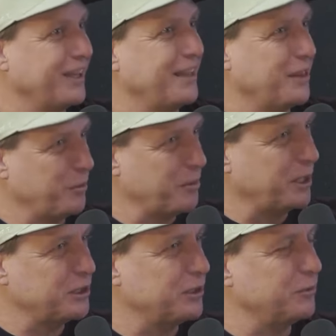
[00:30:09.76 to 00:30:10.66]
I think we
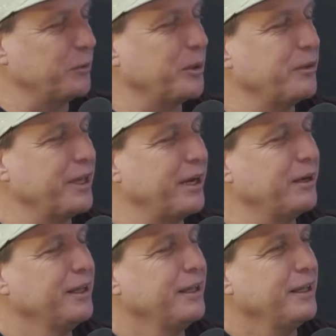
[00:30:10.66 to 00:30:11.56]
mentioned when we were there.
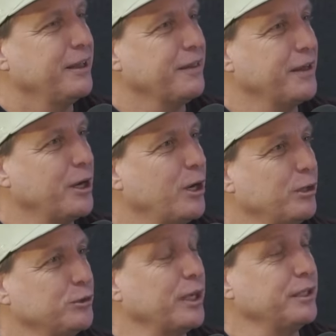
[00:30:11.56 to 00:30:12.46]
They're
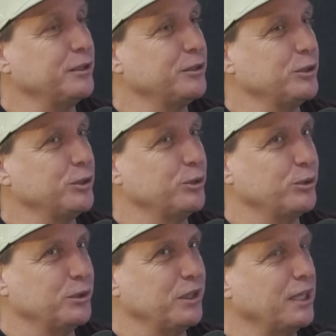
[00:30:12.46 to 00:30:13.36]
trying
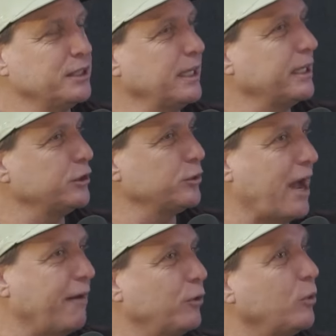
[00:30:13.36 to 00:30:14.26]
to launch like a
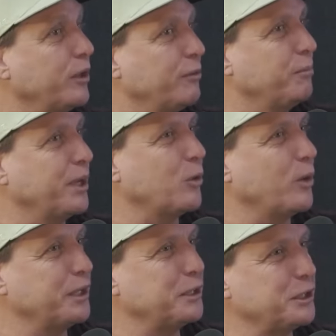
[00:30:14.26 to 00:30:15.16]
travel with
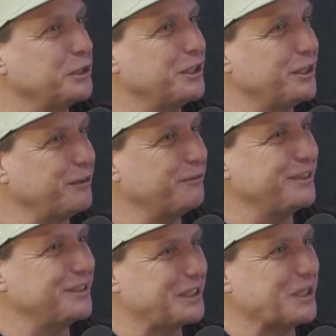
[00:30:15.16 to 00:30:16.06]
Bitcoin initiative,
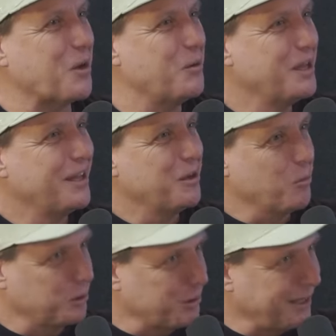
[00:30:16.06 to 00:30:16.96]
and so
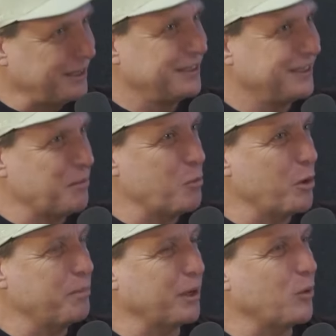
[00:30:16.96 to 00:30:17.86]
we're trying to get
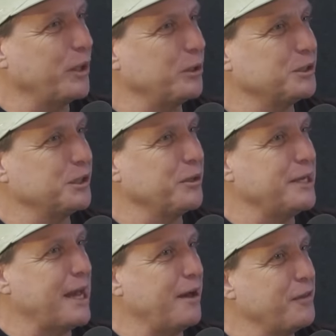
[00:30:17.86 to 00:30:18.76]
more Bitcoiners to go
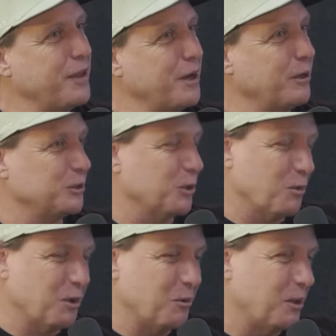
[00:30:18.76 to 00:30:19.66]
down there. And
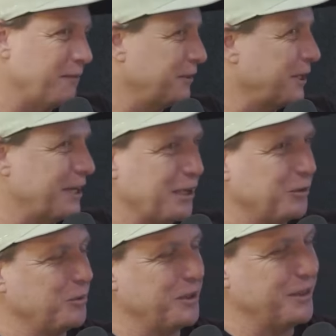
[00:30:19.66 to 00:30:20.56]
so we'll have to
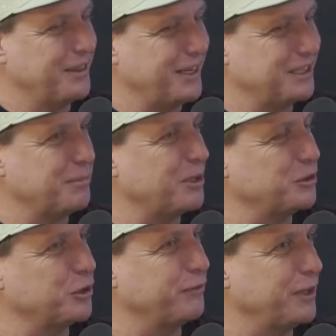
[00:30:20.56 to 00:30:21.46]
connect with some of the
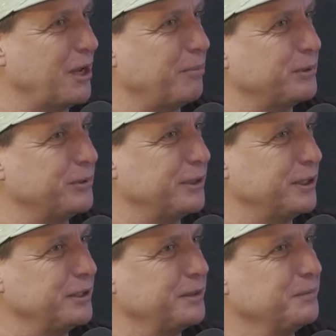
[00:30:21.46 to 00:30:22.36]
surfing opportunities.